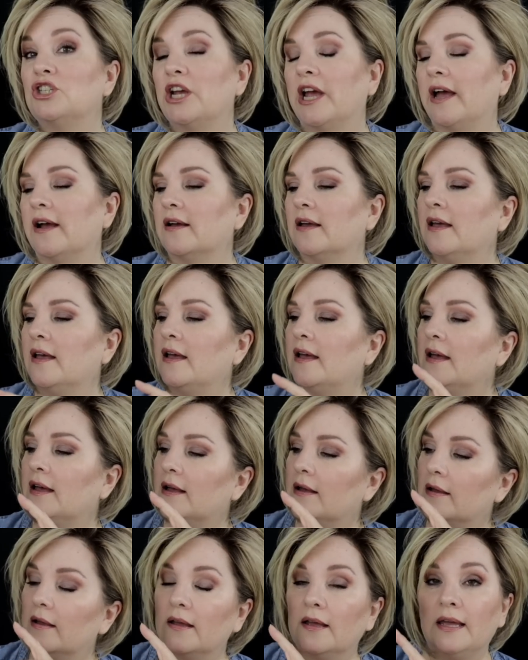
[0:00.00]
check.
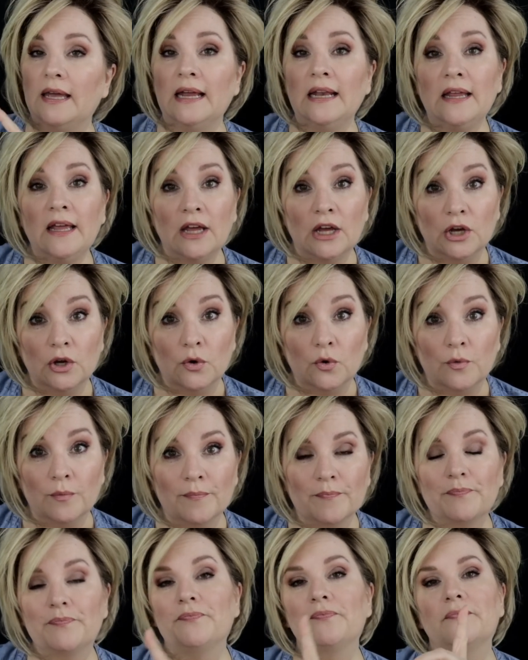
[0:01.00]

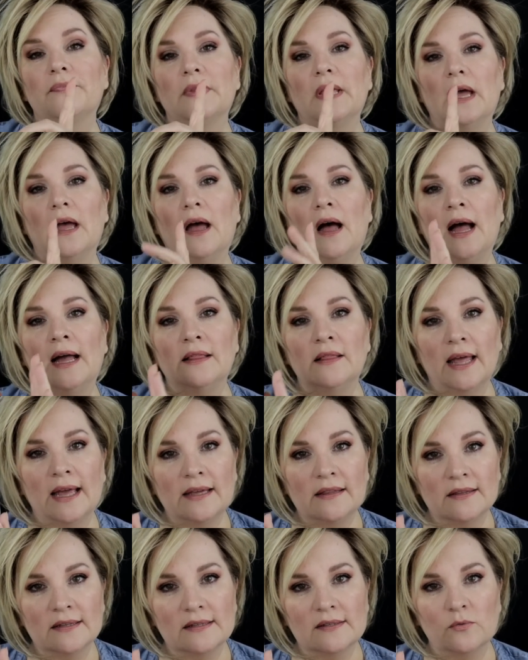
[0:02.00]
Anywho, I
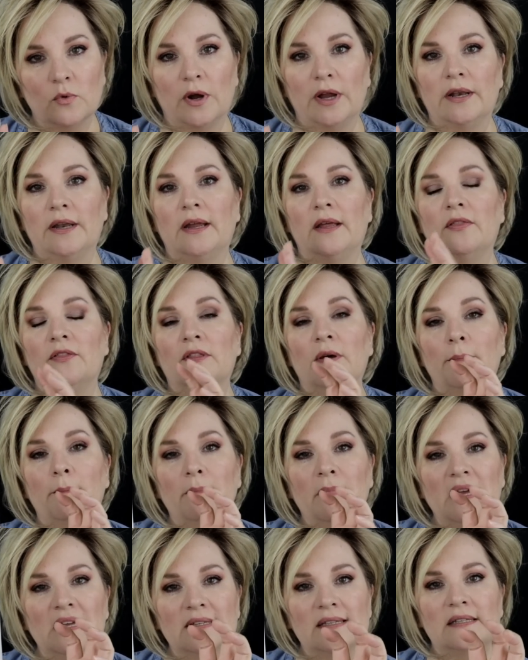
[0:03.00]
like this one. The
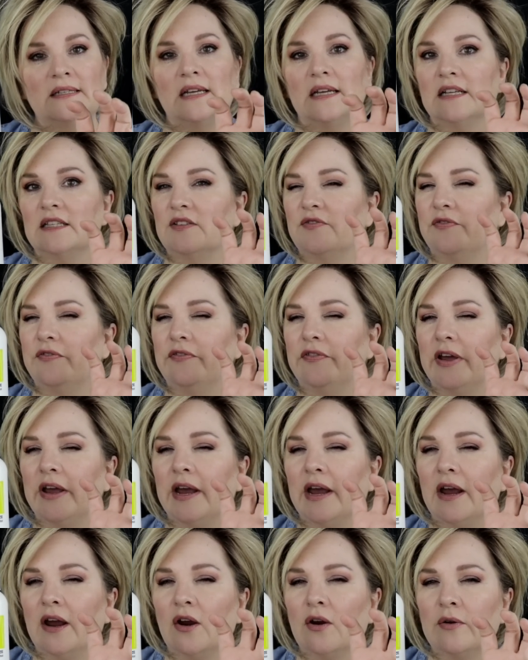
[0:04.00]
mist is
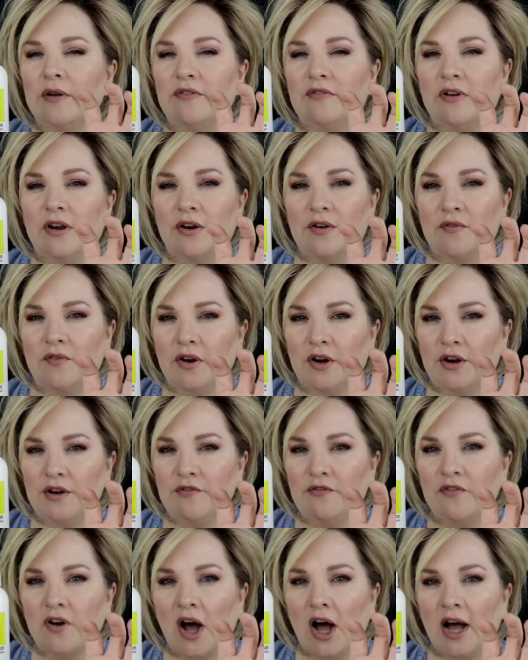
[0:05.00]
very, very, very
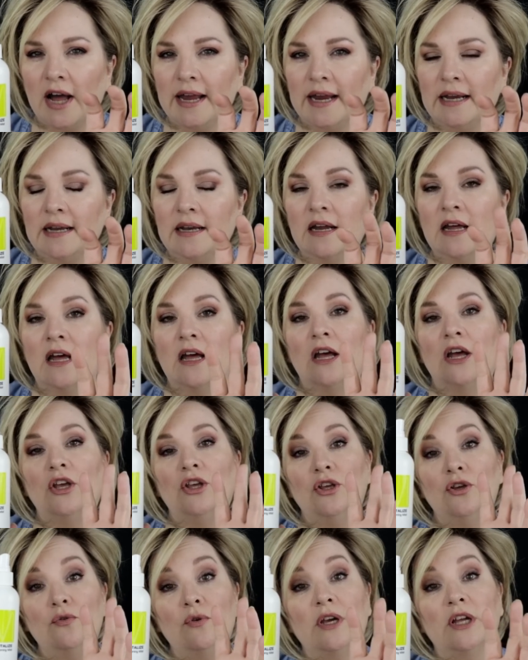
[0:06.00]
fine.
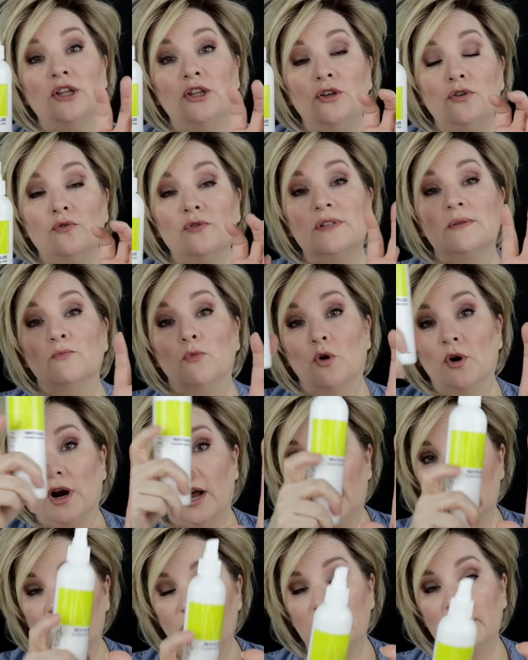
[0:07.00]
You can use more
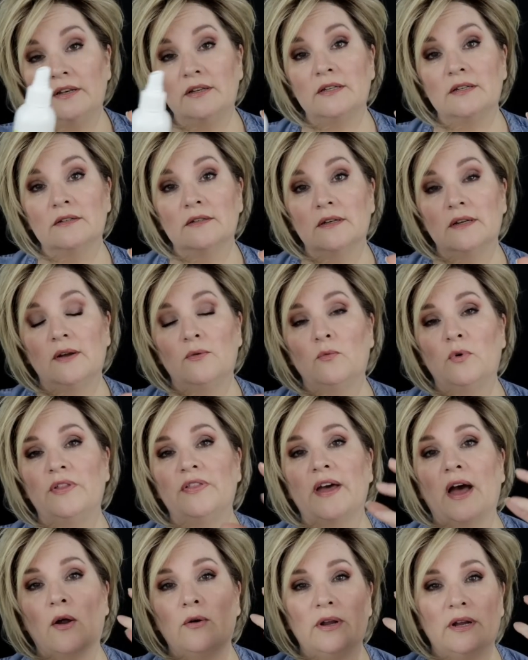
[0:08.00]
of it
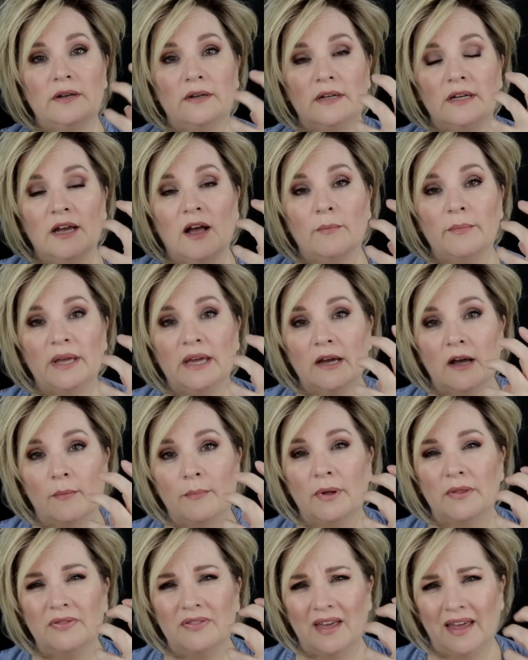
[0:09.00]
without it gumming
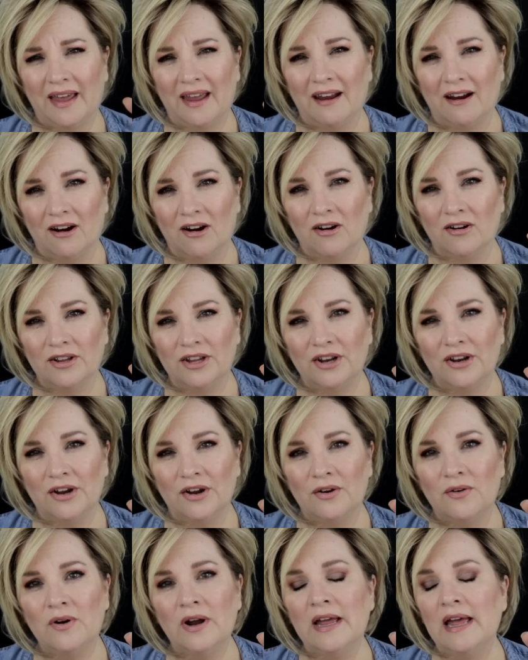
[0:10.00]
up on the hair, you
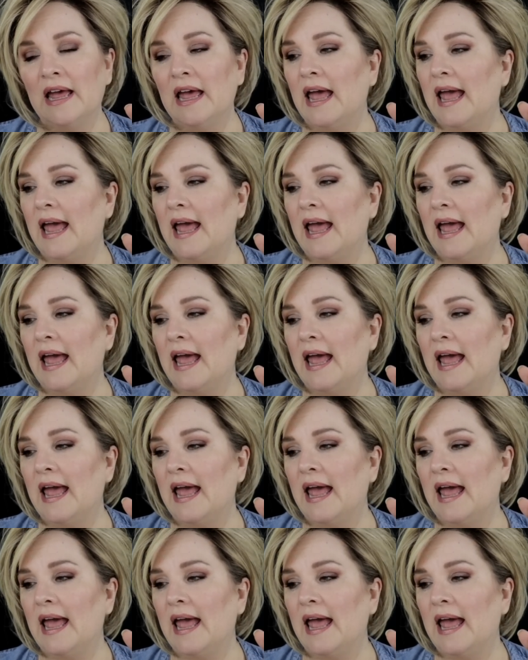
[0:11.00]
know?